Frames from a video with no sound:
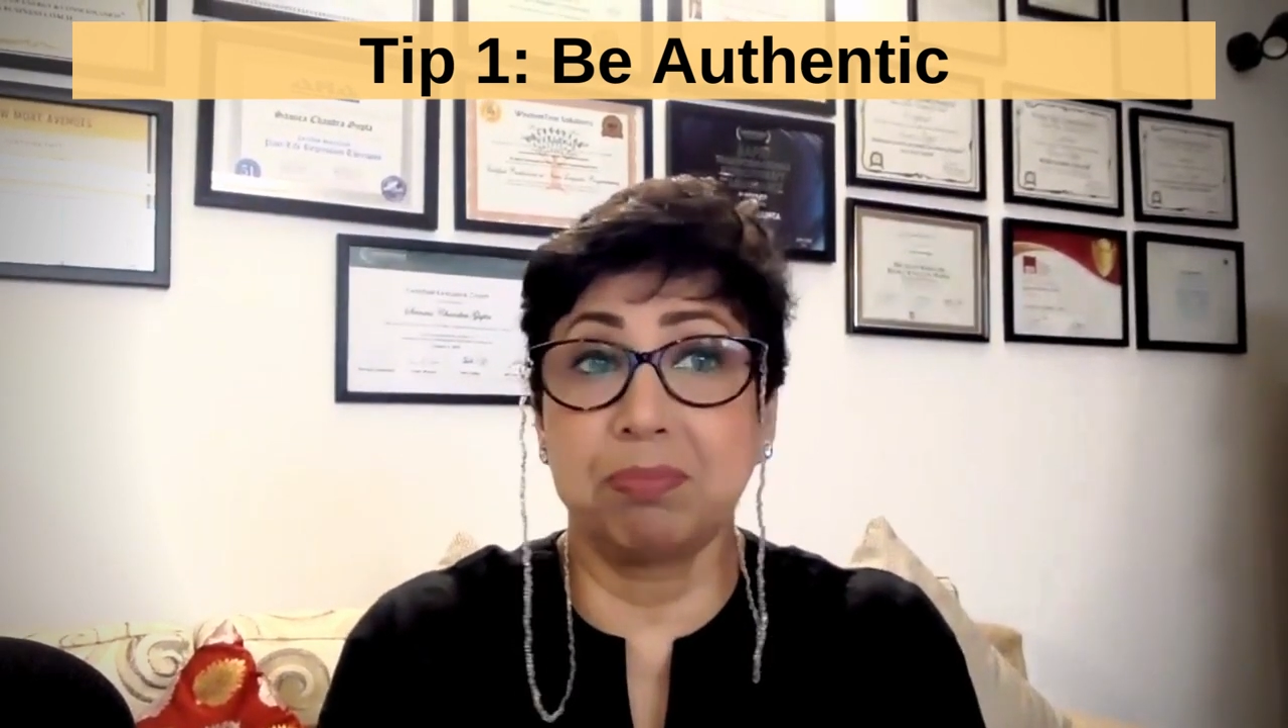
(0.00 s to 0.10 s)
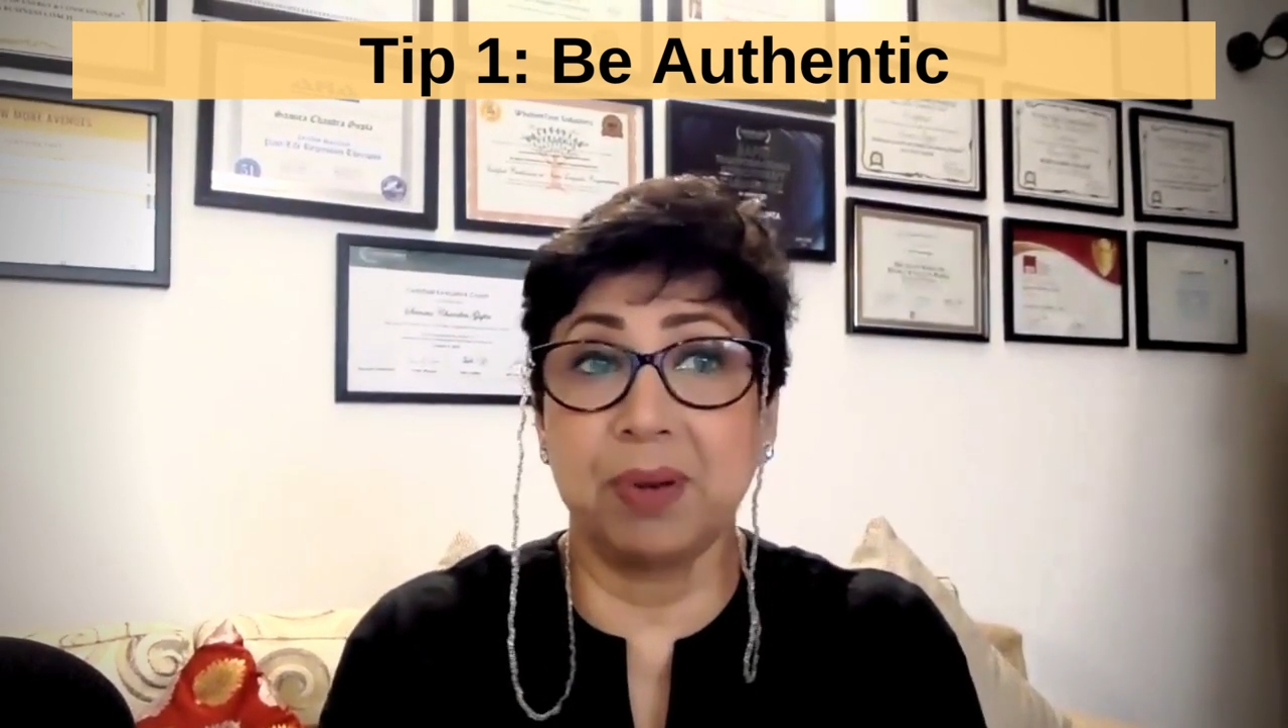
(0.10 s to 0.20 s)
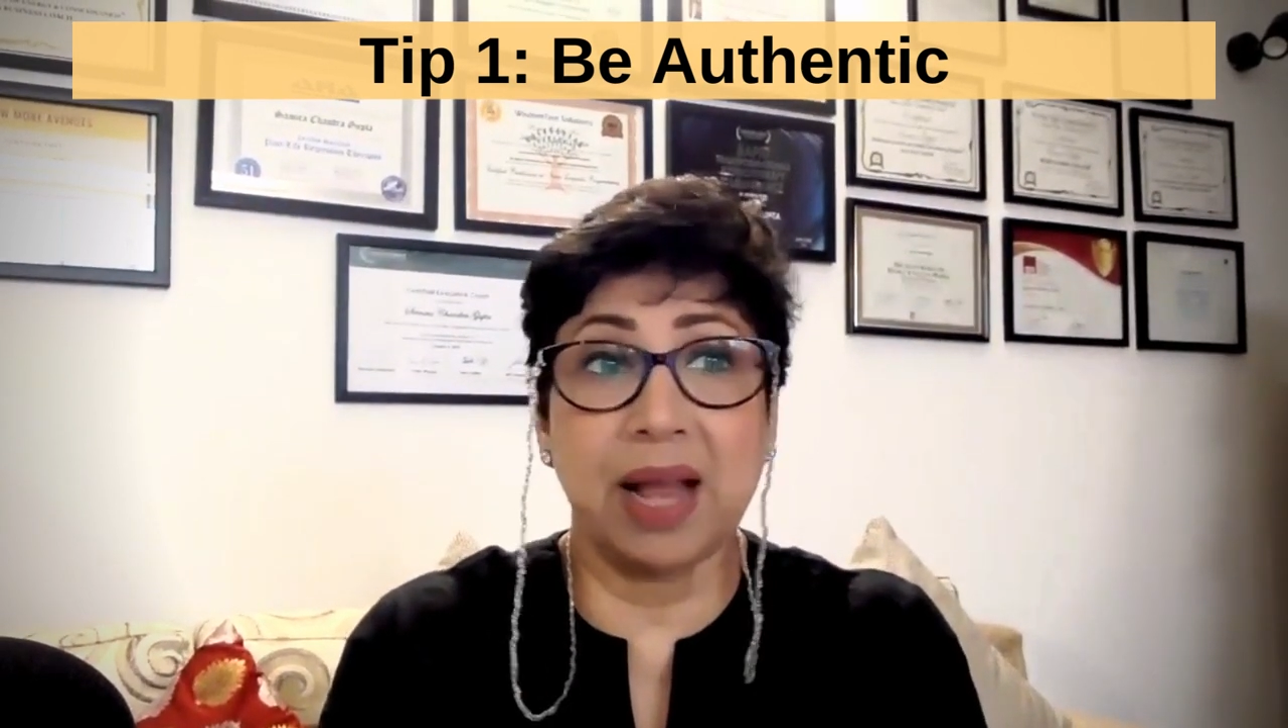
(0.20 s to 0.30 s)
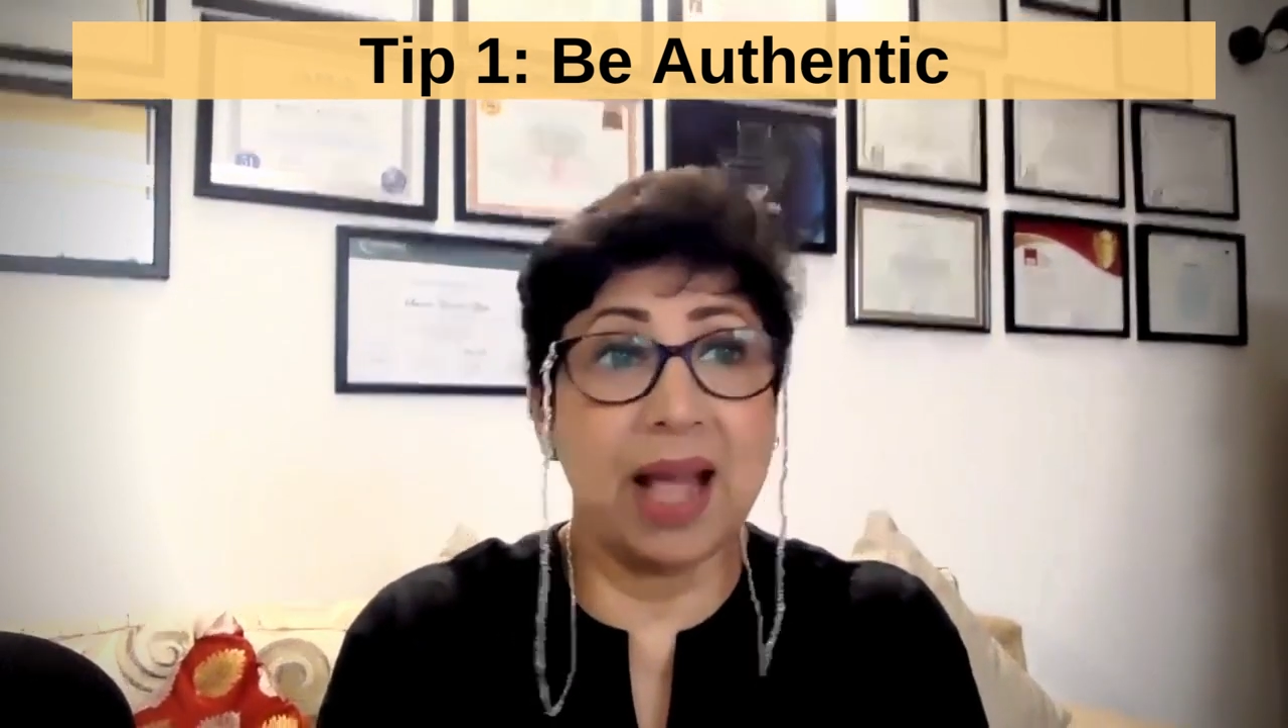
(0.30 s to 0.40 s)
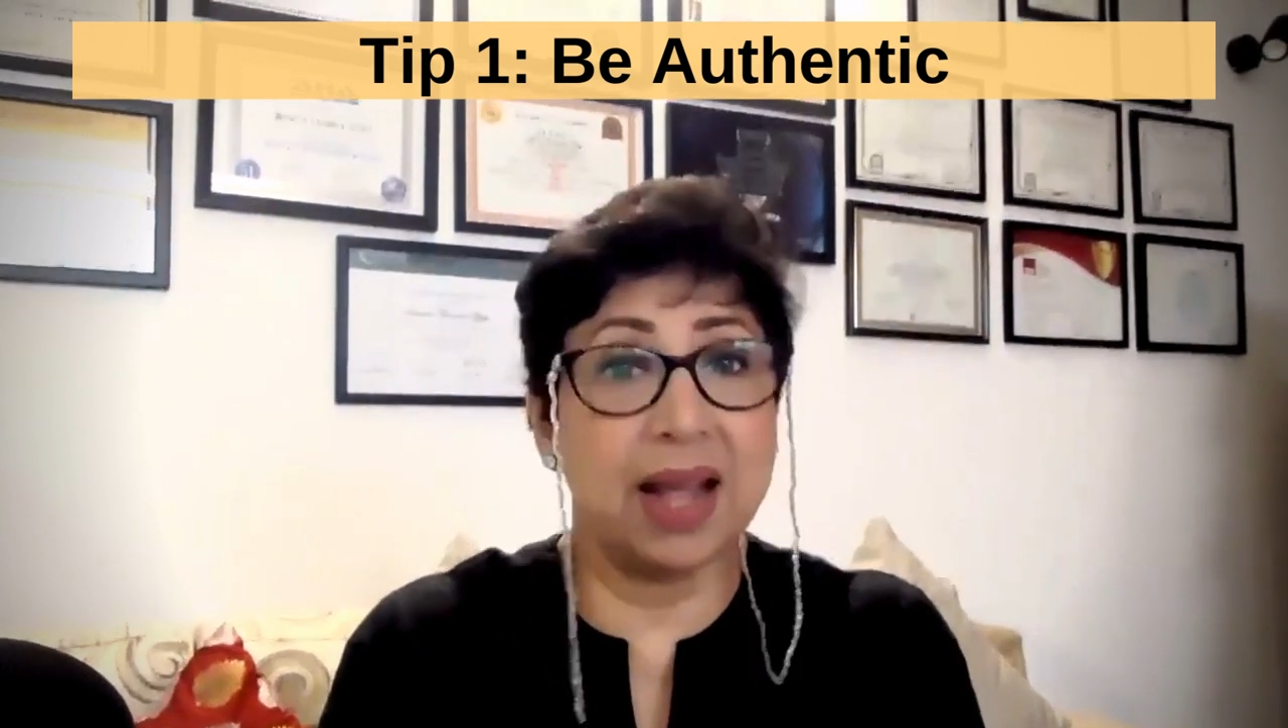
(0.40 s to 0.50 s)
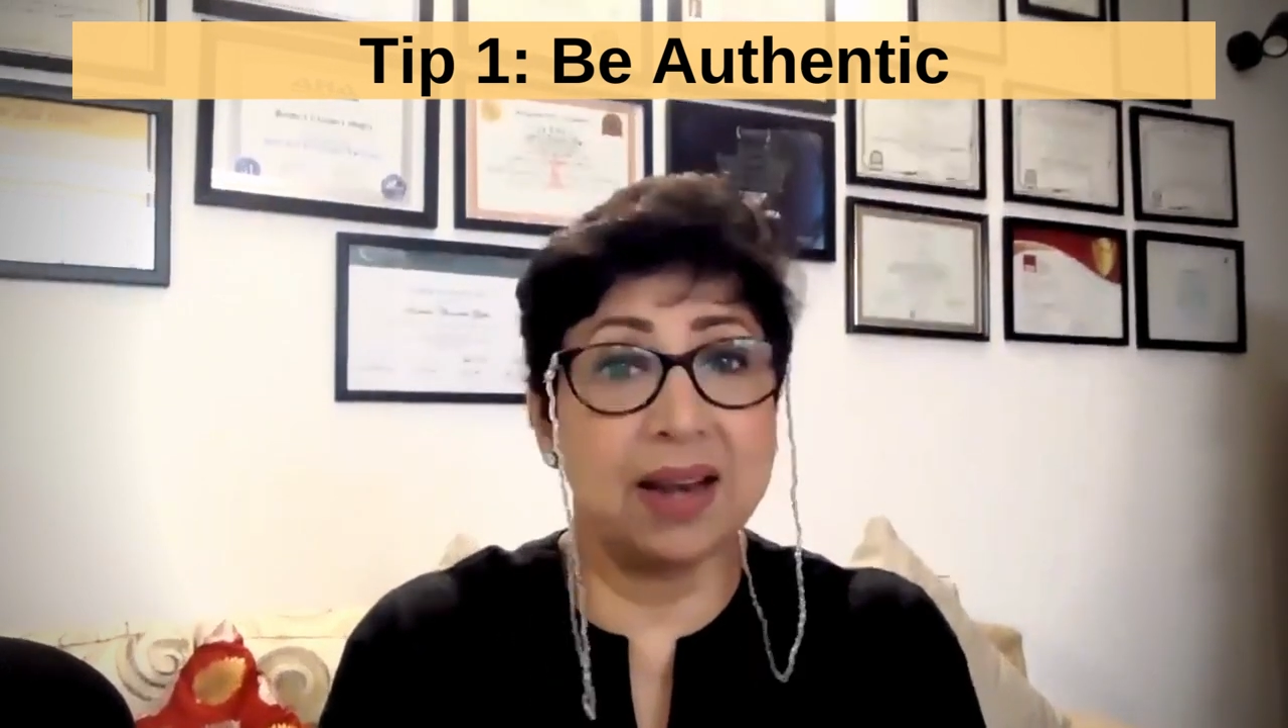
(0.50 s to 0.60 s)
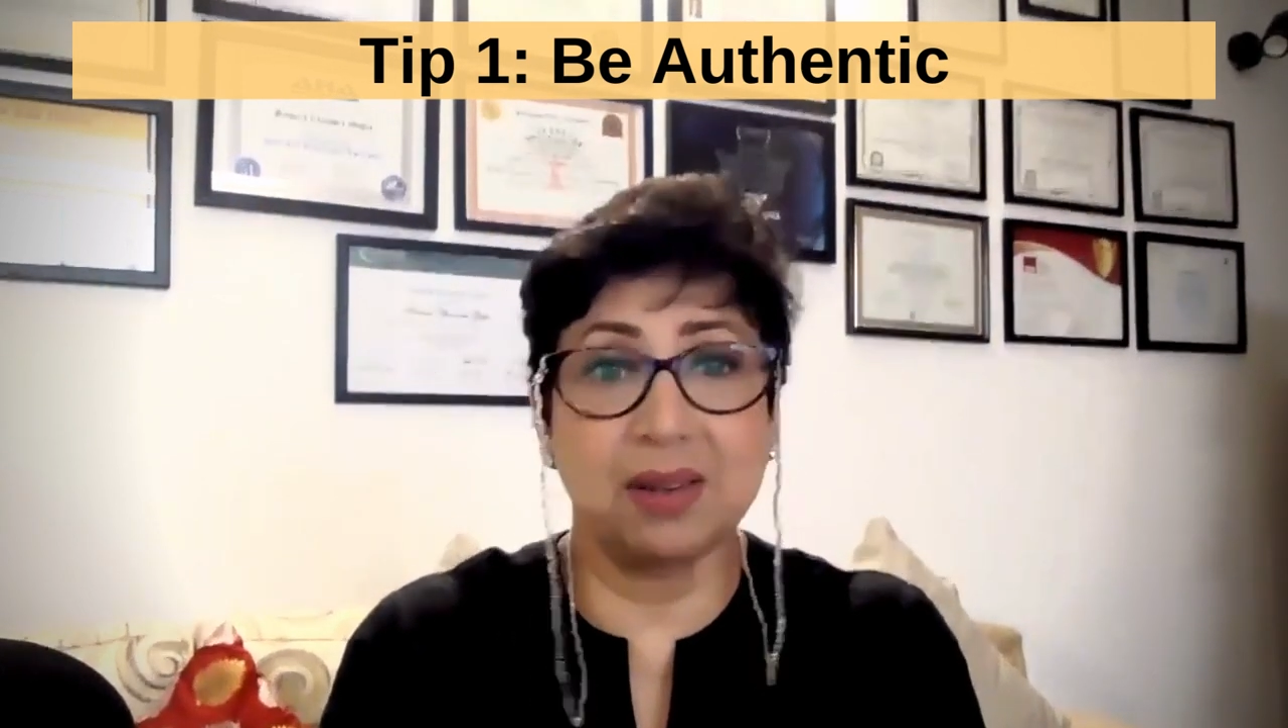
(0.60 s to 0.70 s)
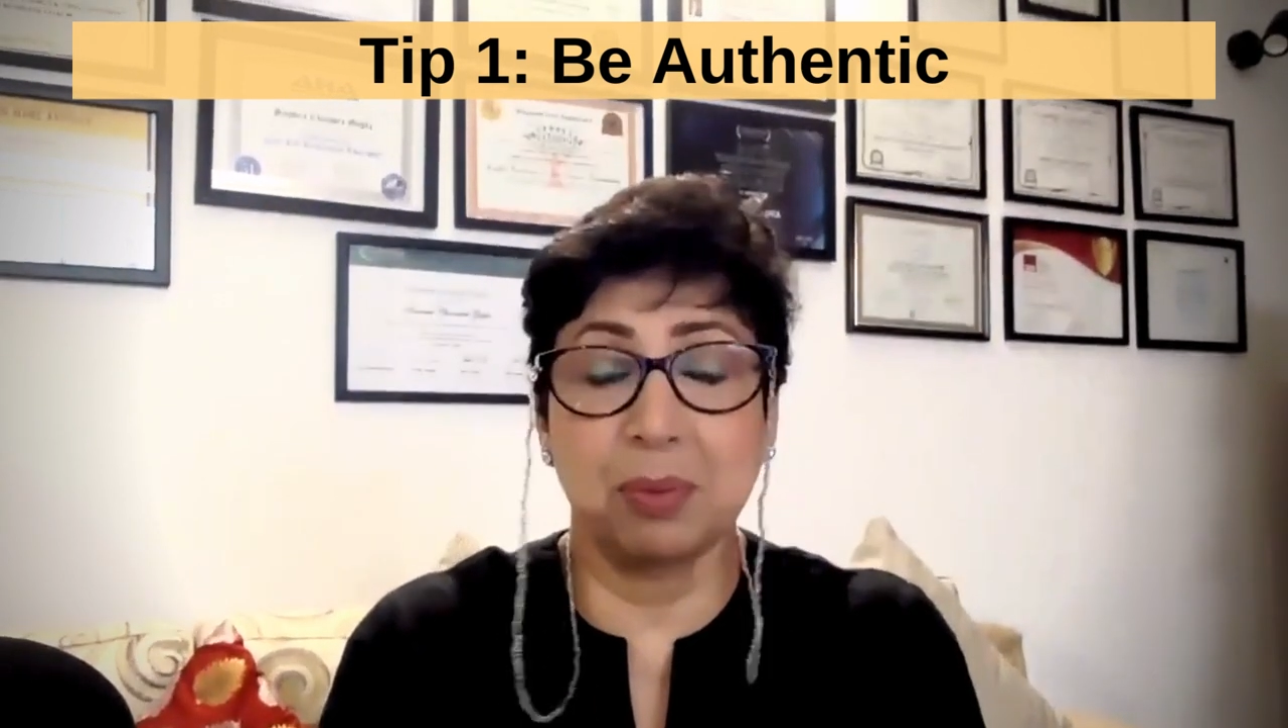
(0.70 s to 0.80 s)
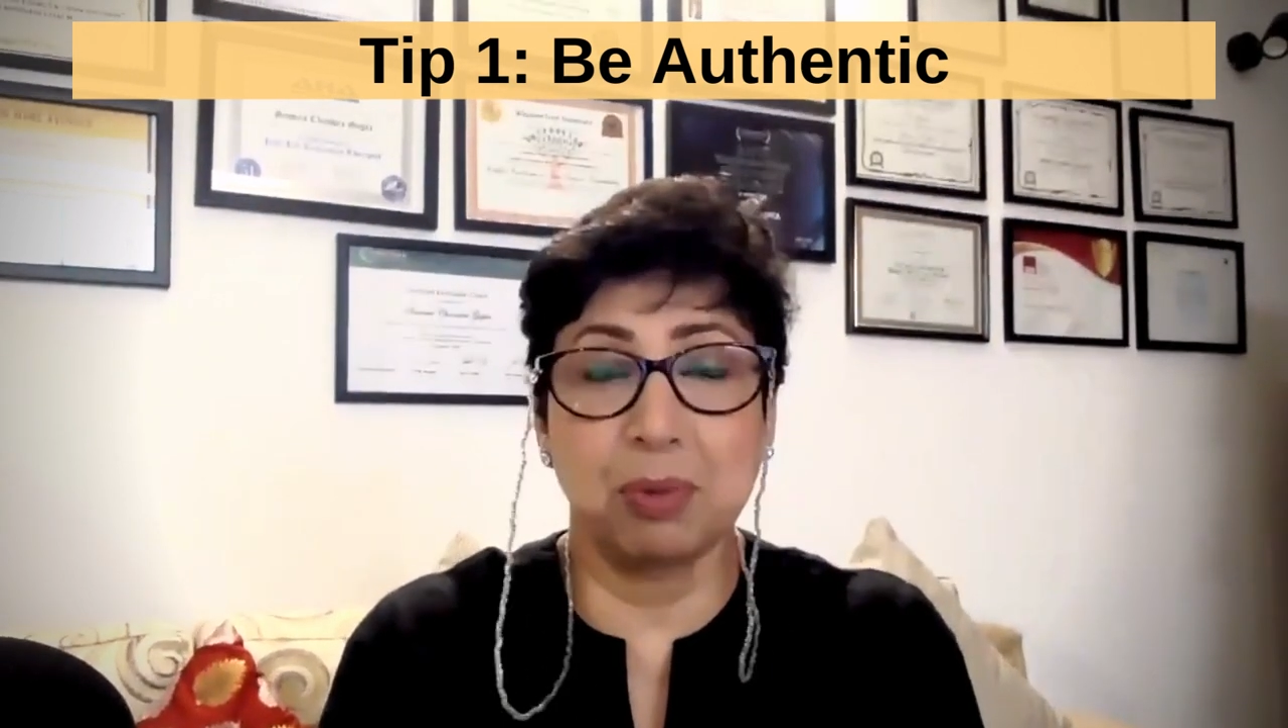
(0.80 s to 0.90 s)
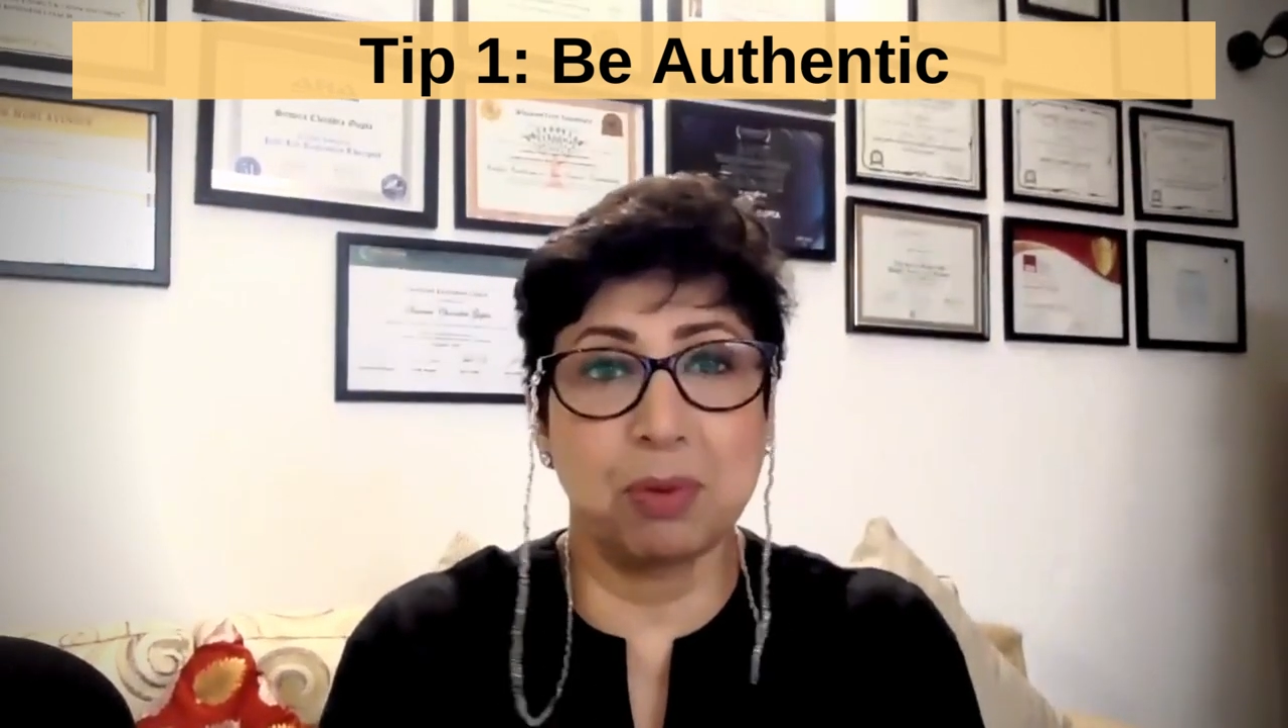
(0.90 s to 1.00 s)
planned,